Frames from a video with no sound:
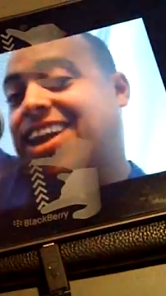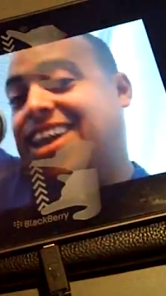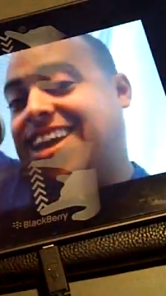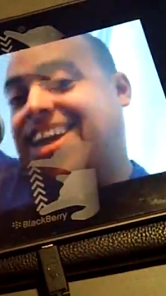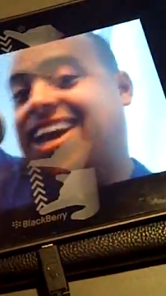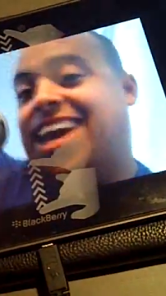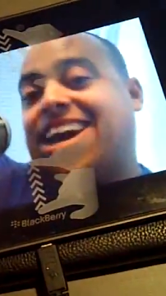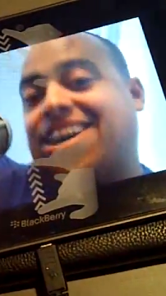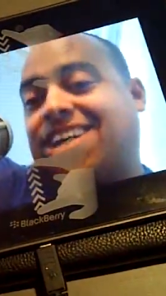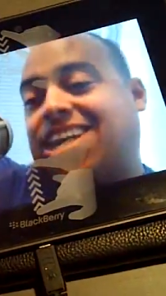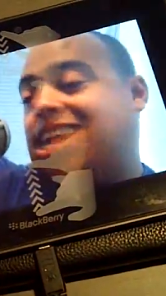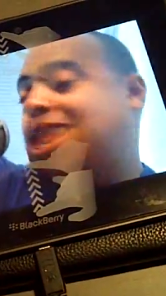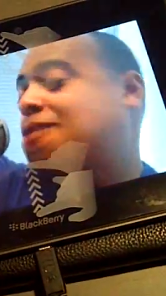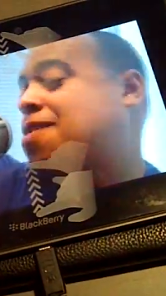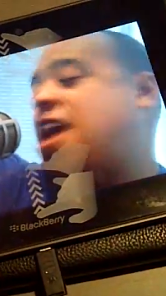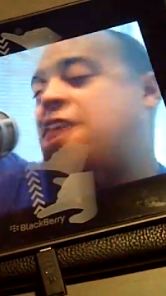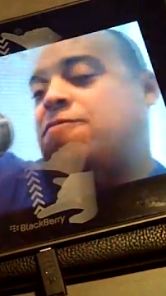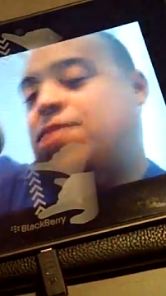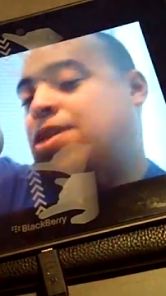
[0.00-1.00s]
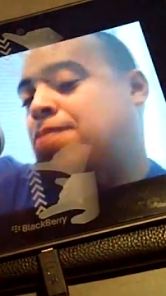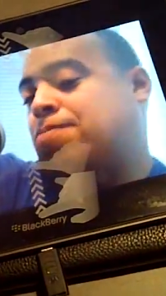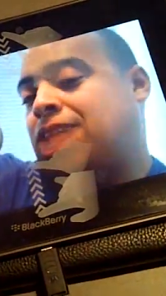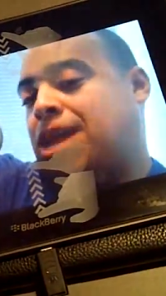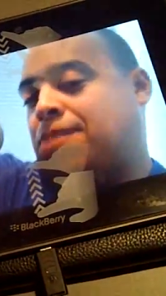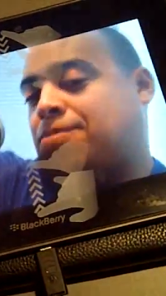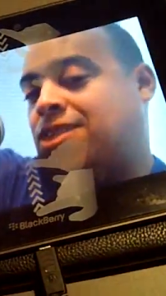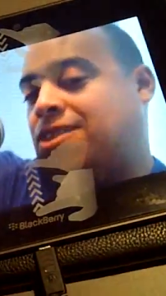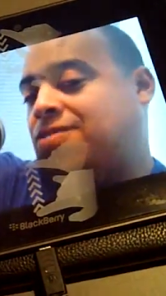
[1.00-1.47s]
I and I've been a
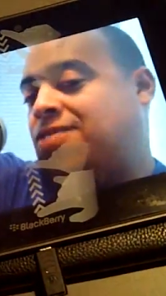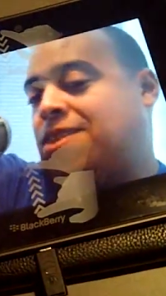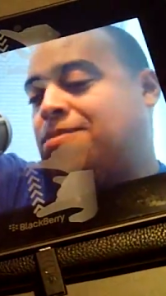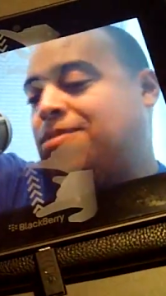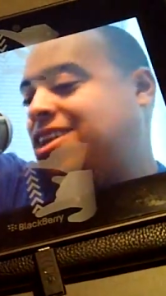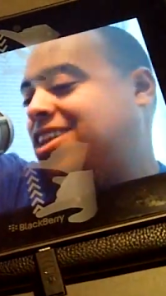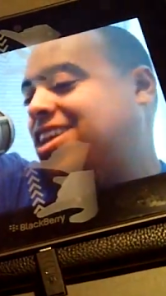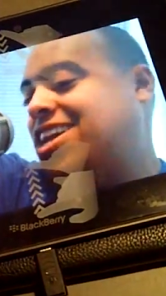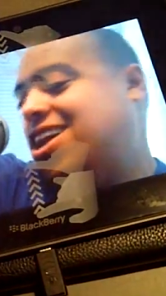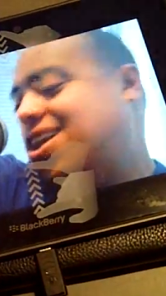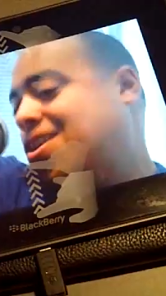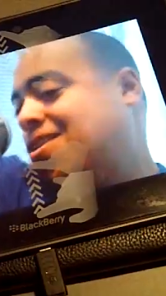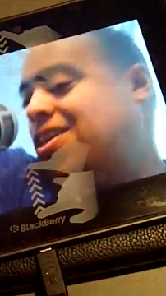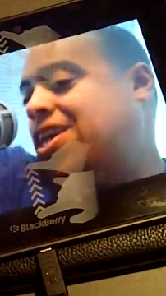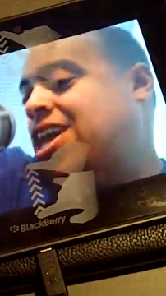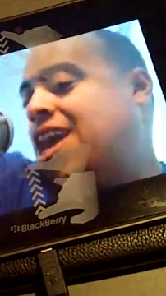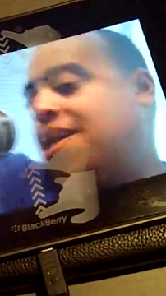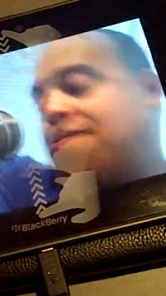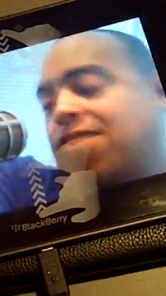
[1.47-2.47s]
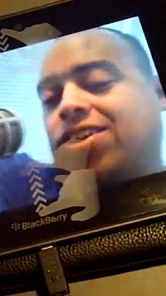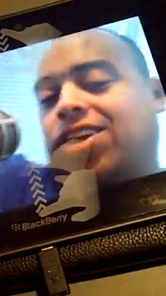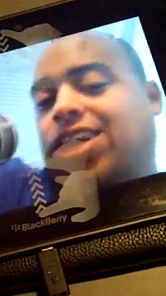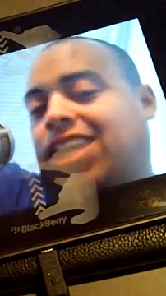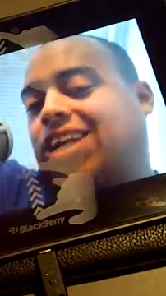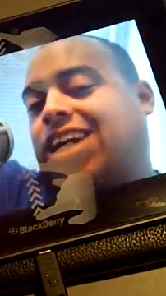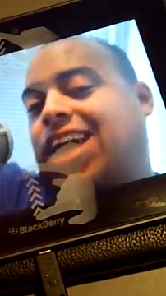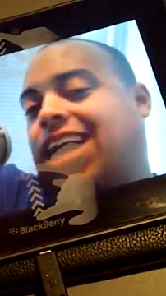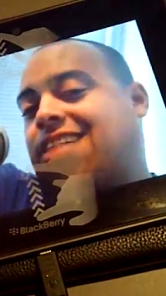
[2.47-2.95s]
BlackBerry fan, but you know, if you're
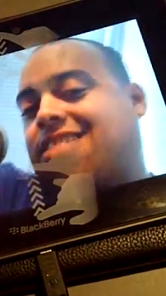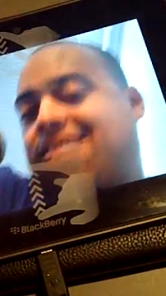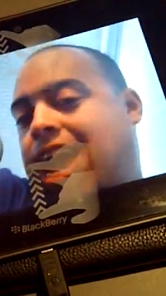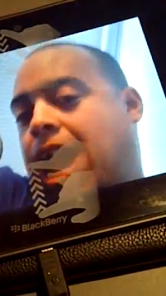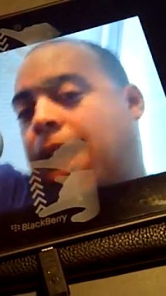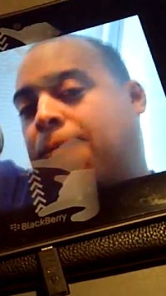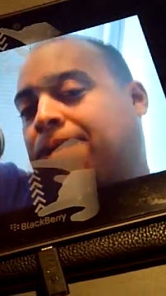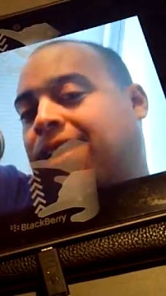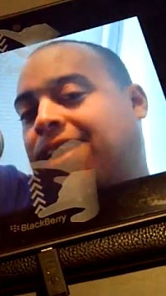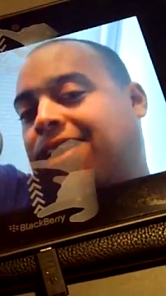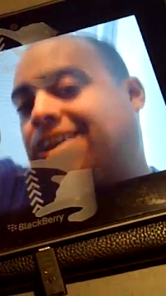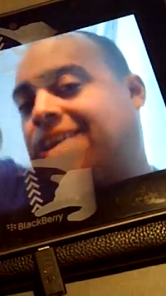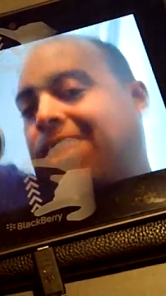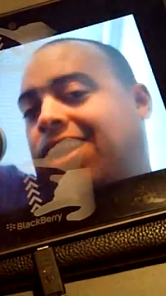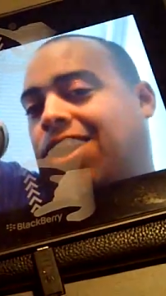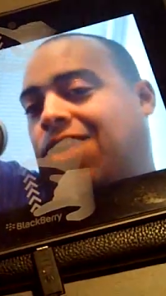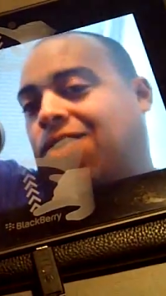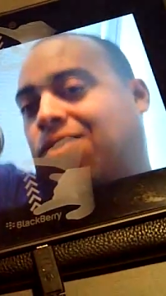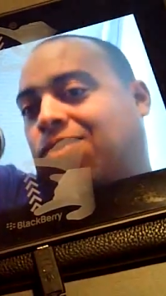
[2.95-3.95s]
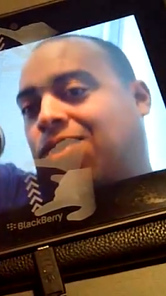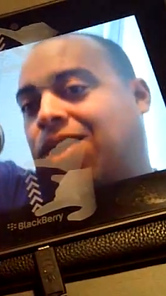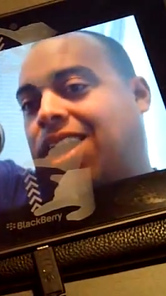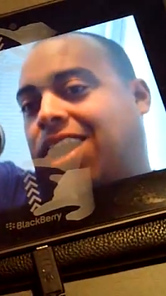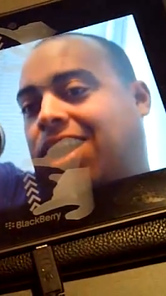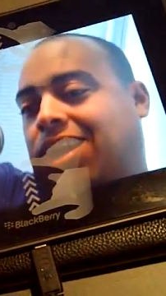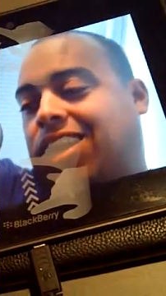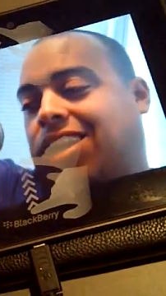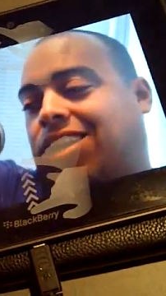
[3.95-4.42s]
looking to get a tablet, you know,
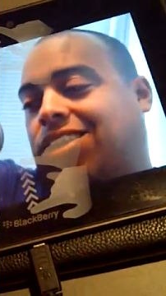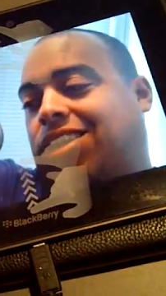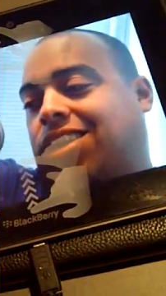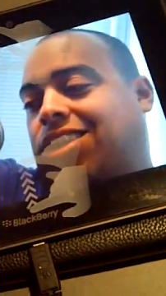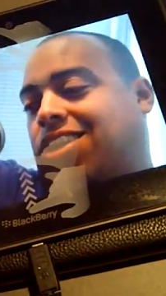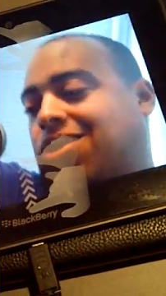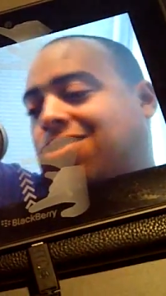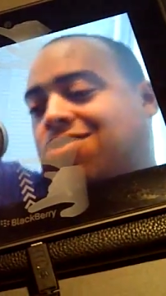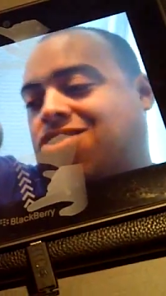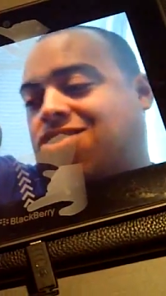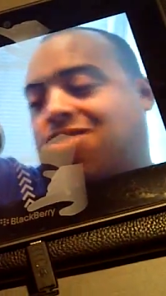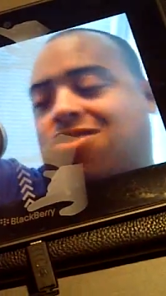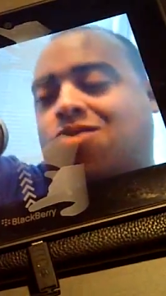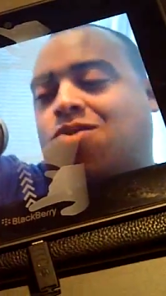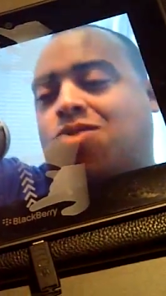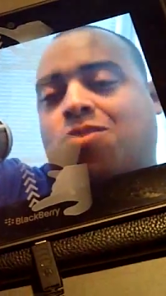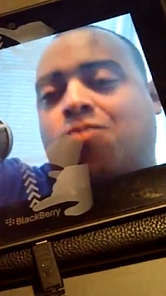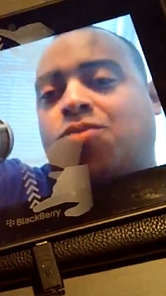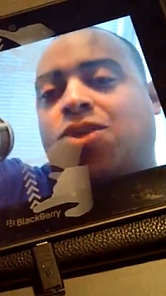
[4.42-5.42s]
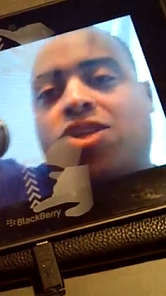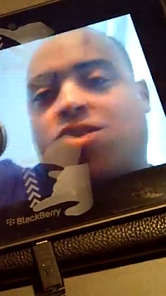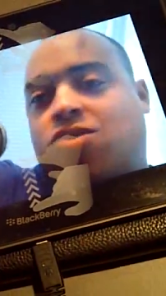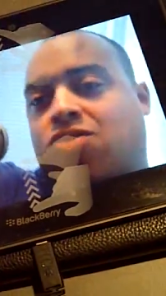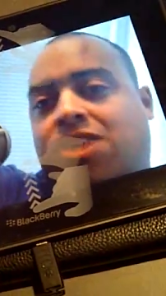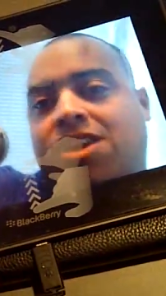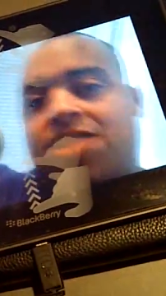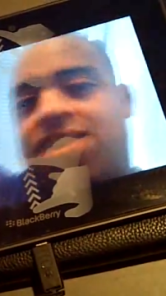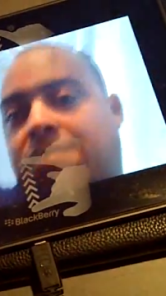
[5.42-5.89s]
uh, you, know, just do some
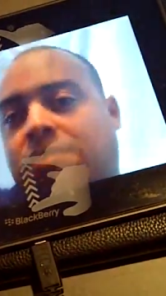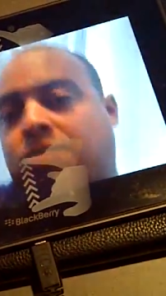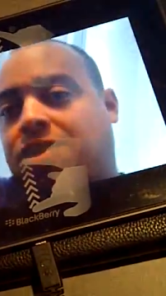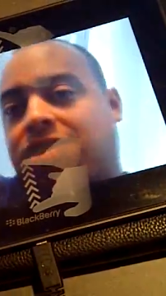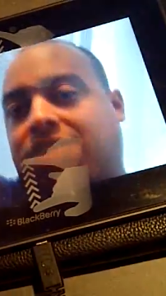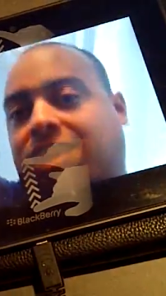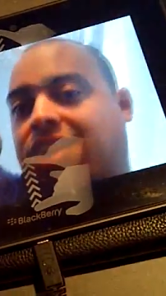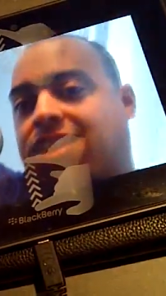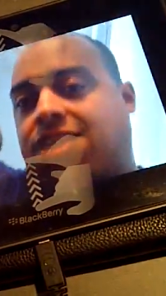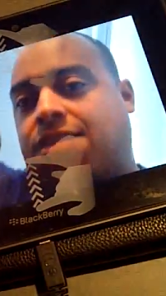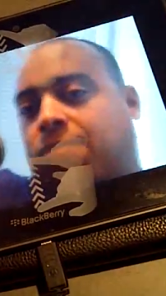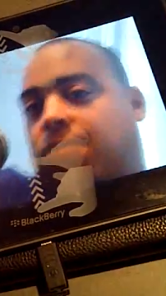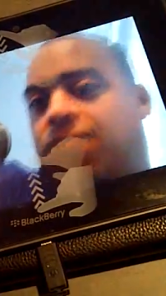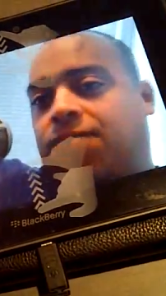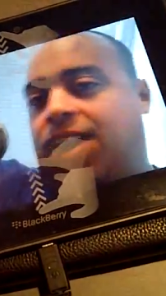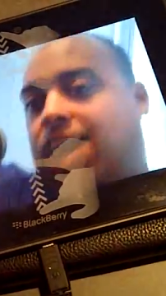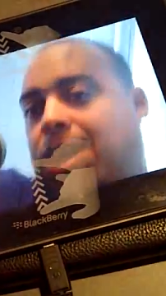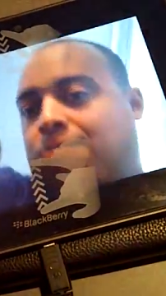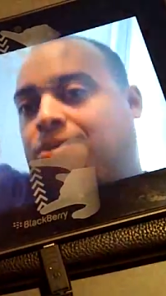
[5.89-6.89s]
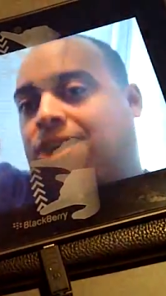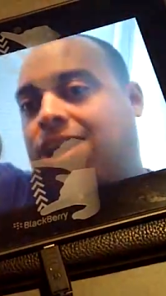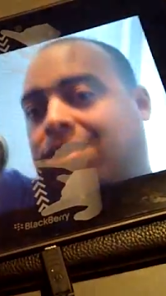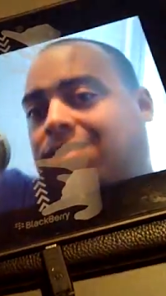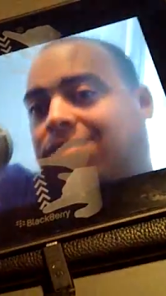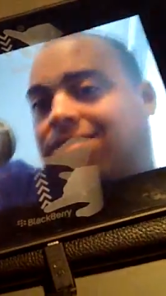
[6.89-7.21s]
research because everyone's got a different vibe, right?